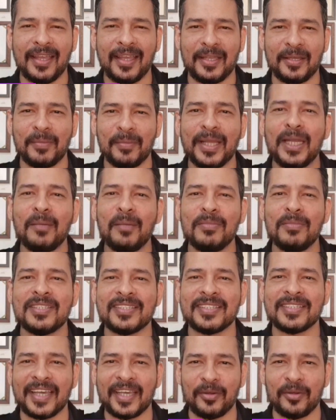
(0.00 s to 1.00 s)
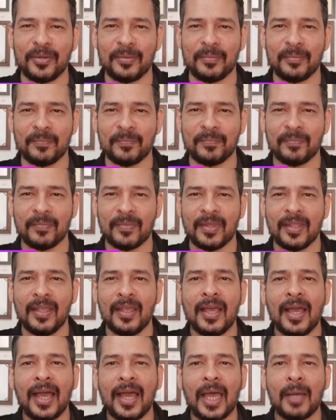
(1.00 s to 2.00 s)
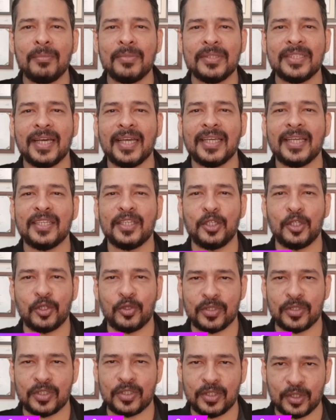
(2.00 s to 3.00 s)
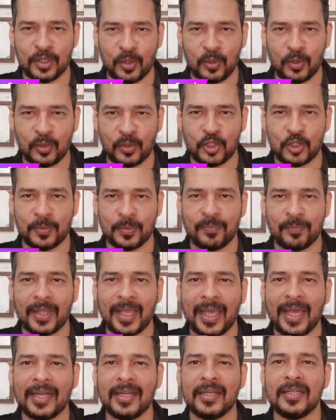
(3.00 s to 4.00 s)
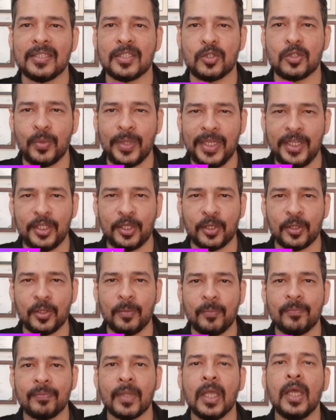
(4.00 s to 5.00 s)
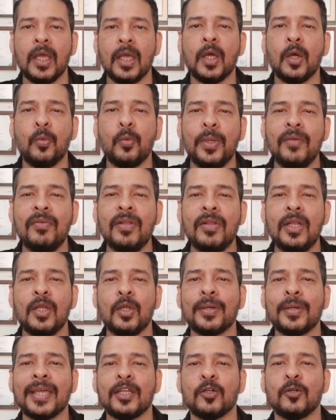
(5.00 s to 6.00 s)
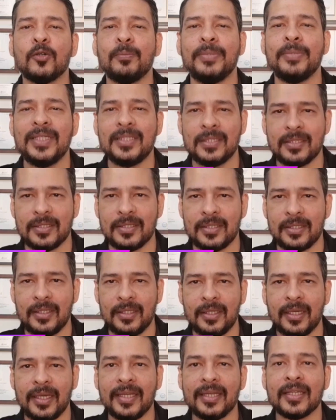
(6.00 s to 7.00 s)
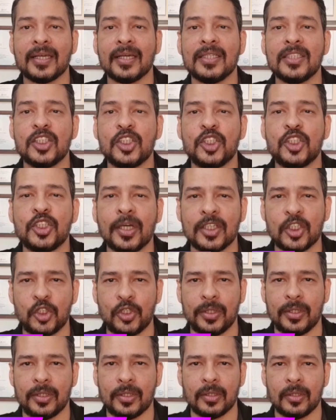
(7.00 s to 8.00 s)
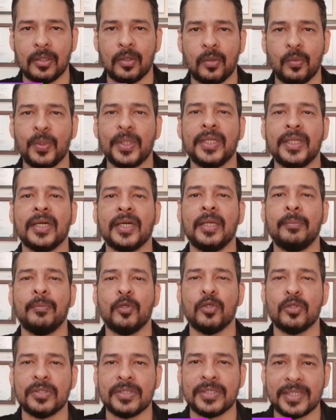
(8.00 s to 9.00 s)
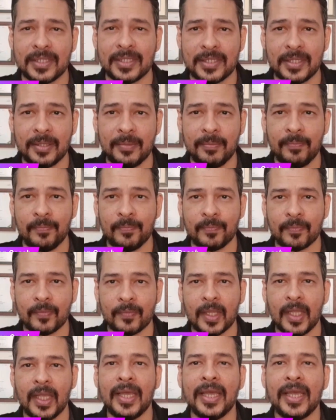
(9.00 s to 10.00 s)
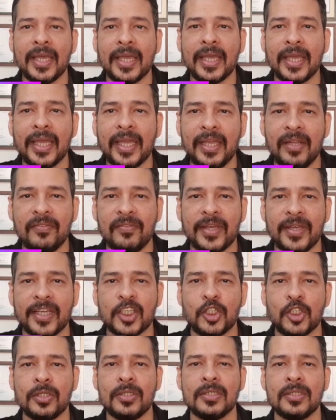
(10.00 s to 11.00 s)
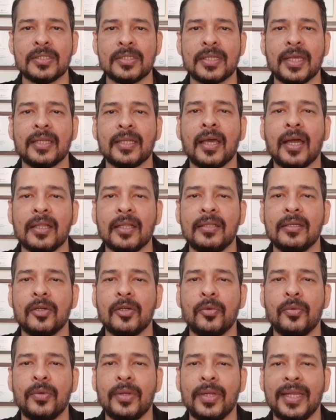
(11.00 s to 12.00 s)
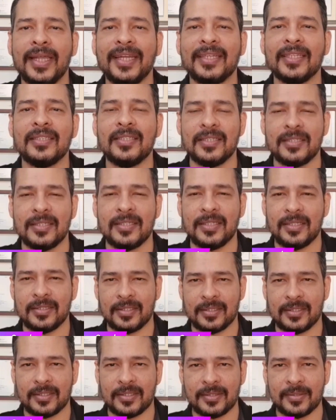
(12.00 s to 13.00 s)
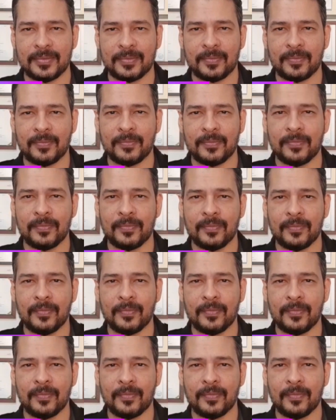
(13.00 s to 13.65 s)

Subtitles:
Hi, my name is Tyron. I'm a diet and nutrition coach. And in this video, we will look at obesity in conjunction with the immune system, infections, and other related diseases.